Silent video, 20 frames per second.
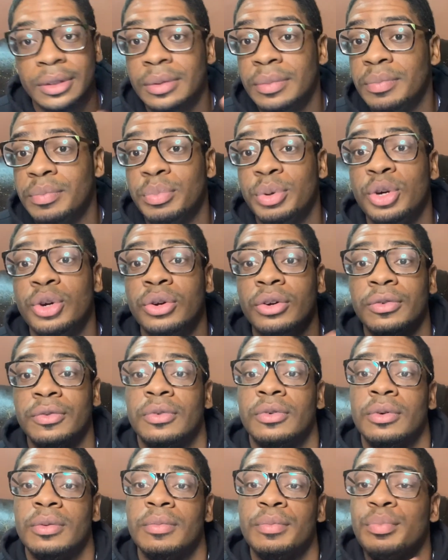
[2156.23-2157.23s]

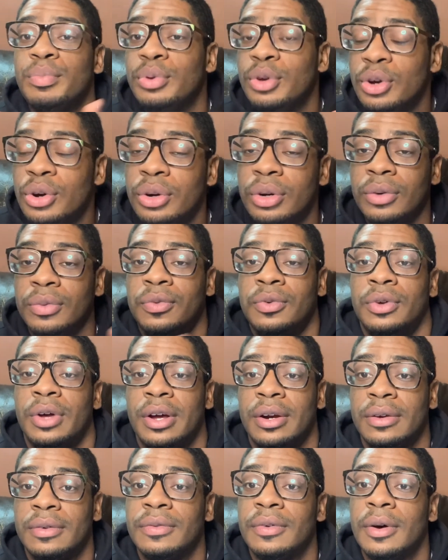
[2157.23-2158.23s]
Beautiful, beautiful
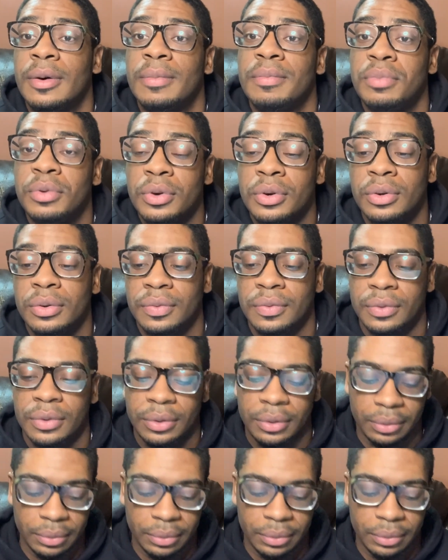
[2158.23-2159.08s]
N F L, beautiful.